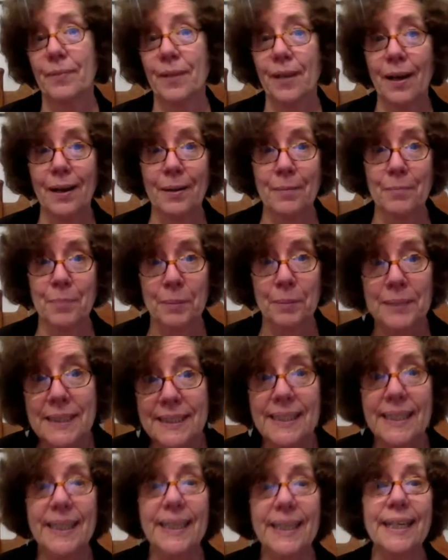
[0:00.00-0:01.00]
uh,
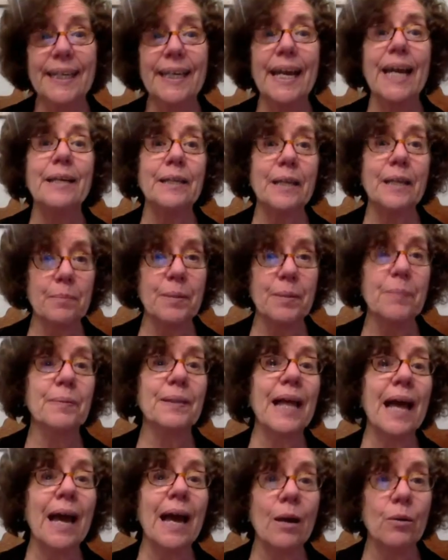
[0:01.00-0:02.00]
publicity and get
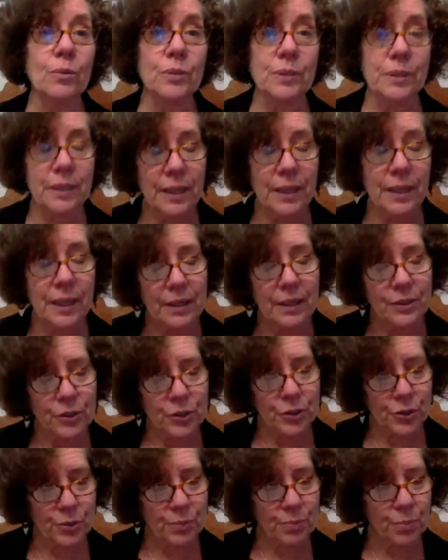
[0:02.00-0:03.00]
people out
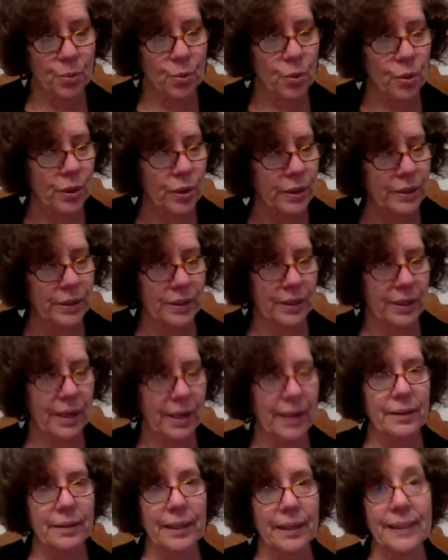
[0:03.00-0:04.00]
to support
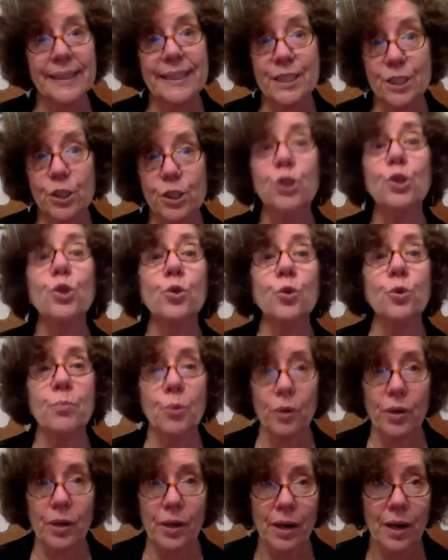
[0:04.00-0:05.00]
and at least learn
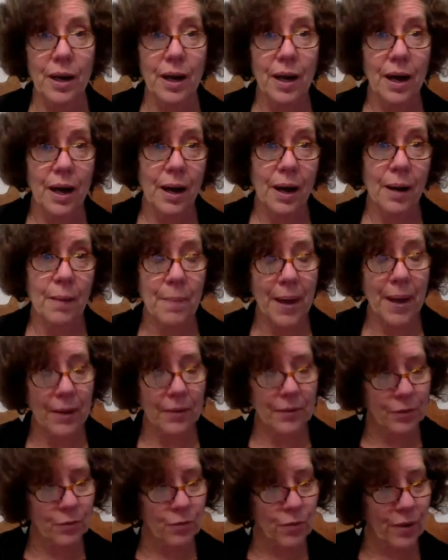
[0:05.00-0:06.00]
more
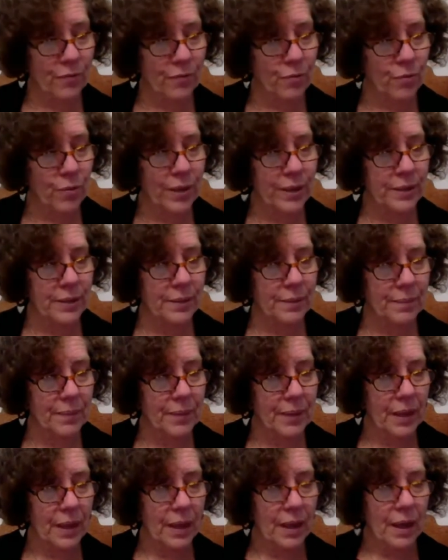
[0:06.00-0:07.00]
about the referendum.
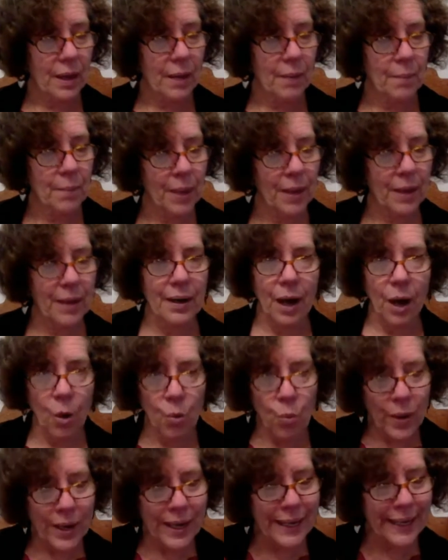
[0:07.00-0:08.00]
But
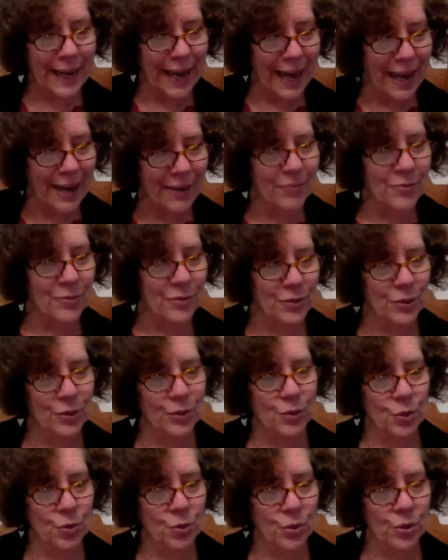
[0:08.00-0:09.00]
a week after the
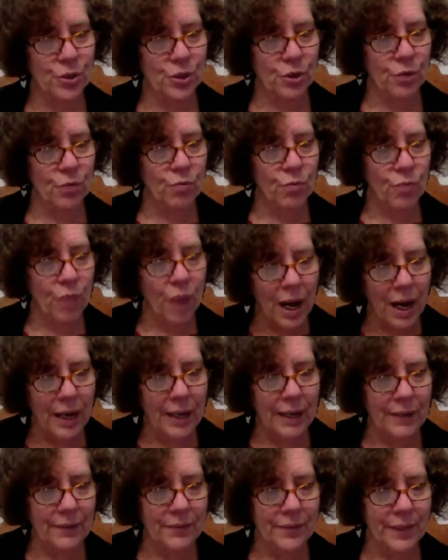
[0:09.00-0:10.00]
torch
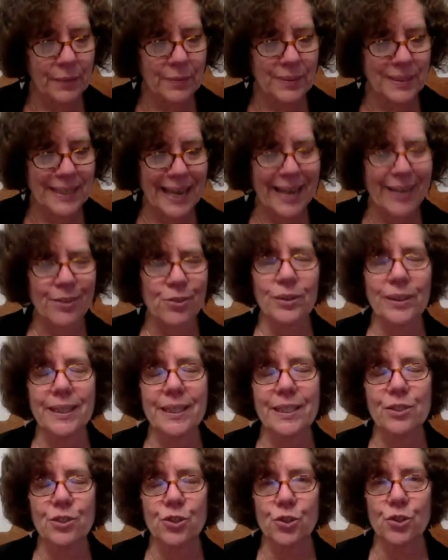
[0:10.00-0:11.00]
arrived, it was
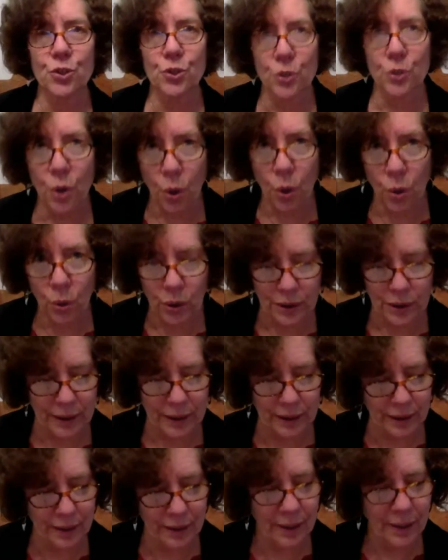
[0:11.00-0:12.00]
actually
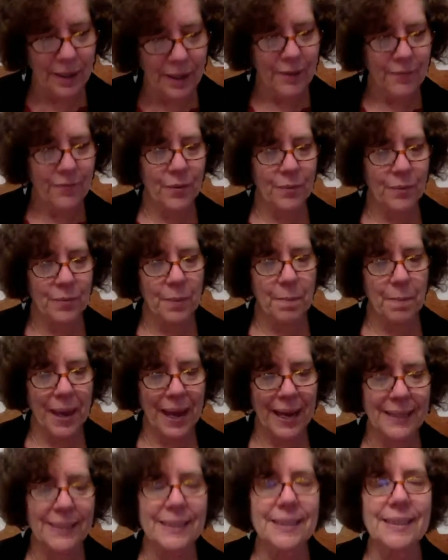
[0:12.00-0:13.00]
stolen from the
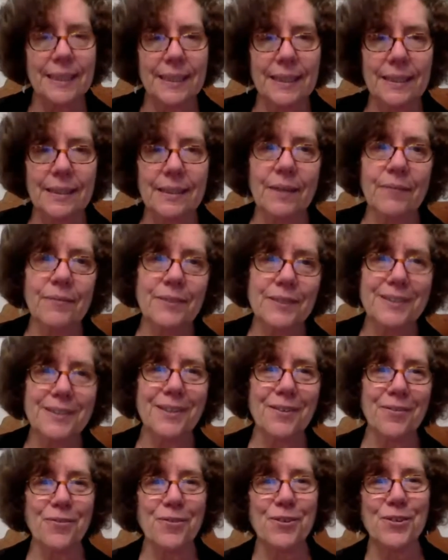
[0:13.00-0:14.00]
backseat of a
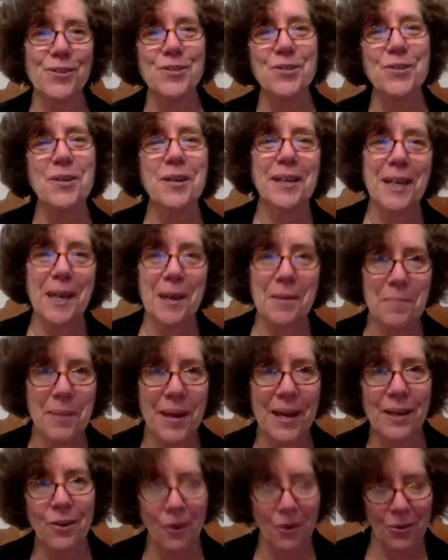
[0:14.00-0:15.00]
suffrage
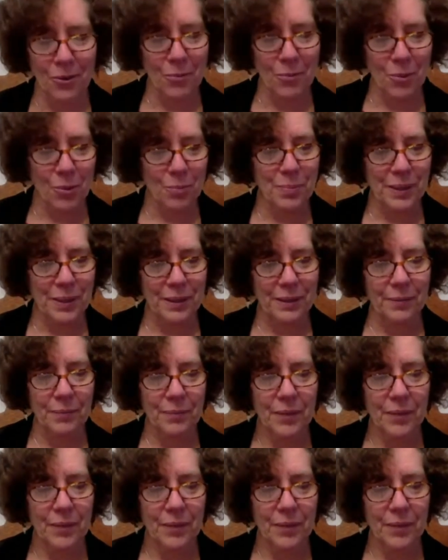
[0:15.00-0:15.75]
campaign automobile.